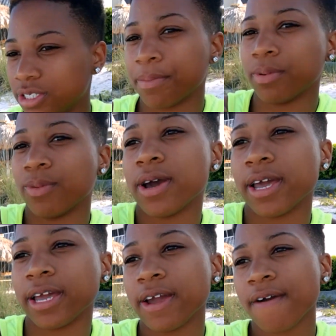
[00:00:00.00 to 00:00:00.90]
type of
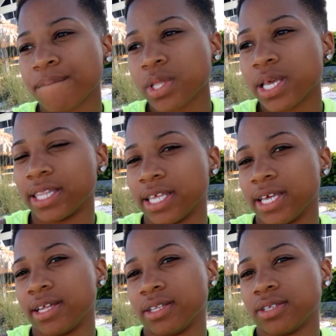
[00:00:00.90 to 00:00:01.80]
way. And
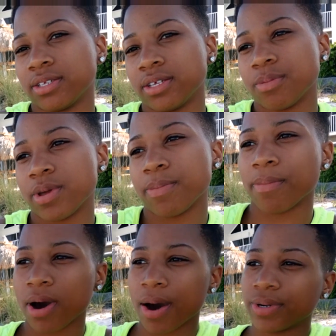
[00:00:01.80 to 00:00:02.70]
then me and my
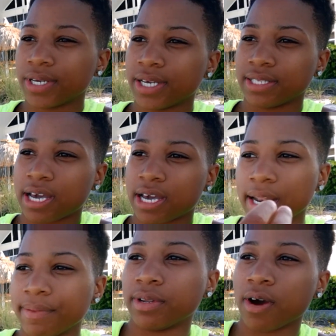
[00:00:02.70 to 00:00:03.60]
mom would get in
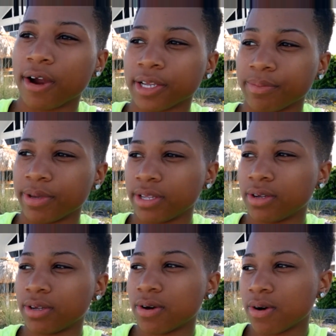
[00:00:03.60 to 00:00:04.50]
kind of an argument.
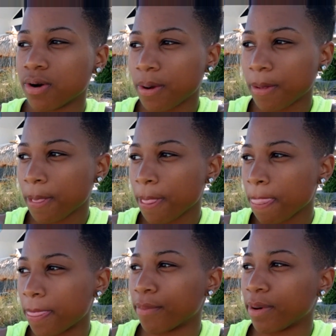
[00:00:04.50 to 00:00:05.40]

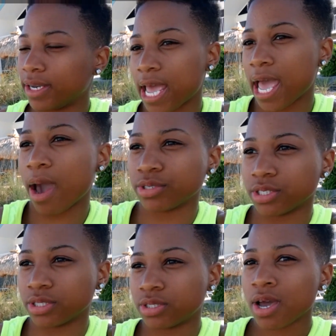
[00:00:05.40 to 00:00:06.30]
Then my dad would just